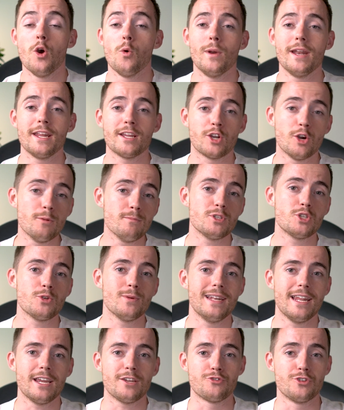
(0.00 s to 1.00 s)
When it comes to
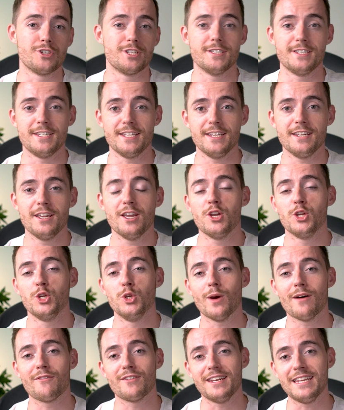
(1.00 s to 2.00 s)
electricity,
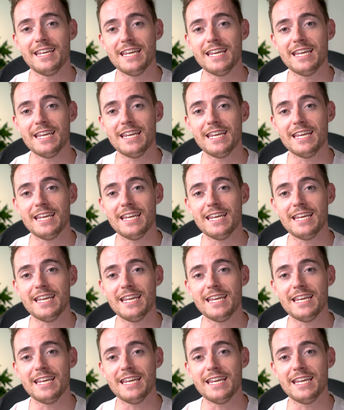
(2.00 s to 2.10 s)
you have an